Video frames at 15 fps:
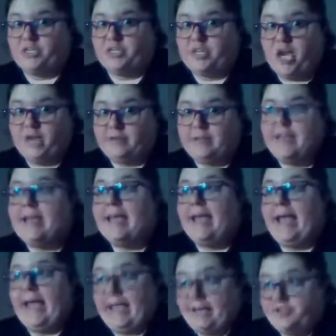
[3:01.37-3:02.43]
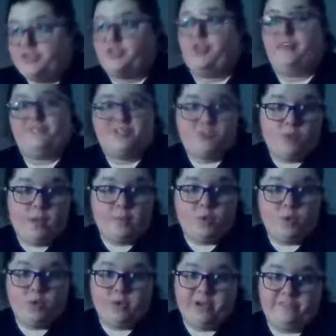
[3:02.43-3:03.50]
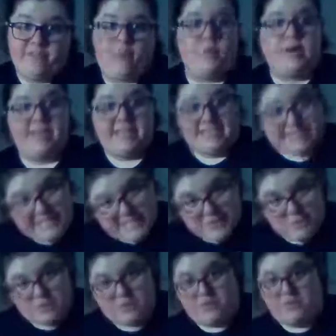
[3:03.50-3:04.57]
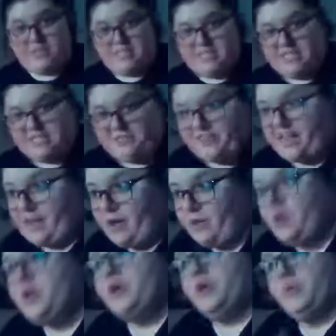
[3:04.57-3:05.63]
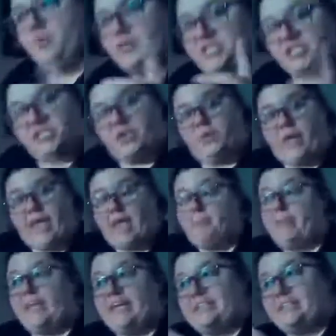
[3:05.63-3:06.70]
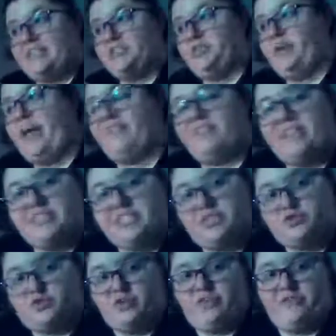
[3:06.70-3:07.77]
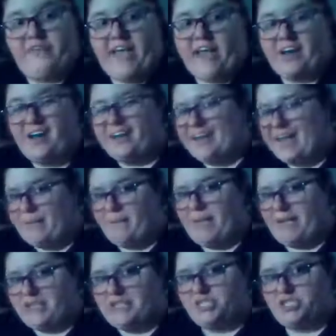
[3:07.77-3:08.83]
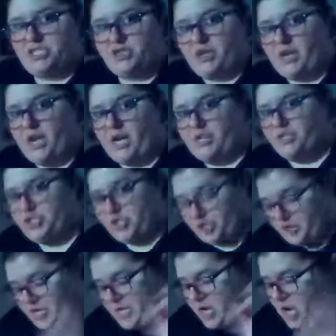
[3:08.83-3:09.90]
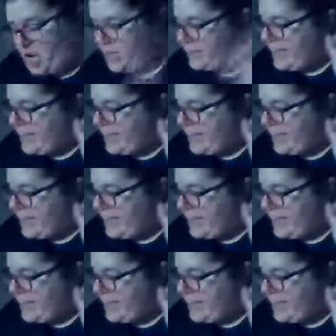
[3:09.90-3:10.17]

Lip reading: on, and turn off the swamp cooler if I want to continue with the rest of this video. Which is okay, because I do have the industrial fan on. I may need to turn it on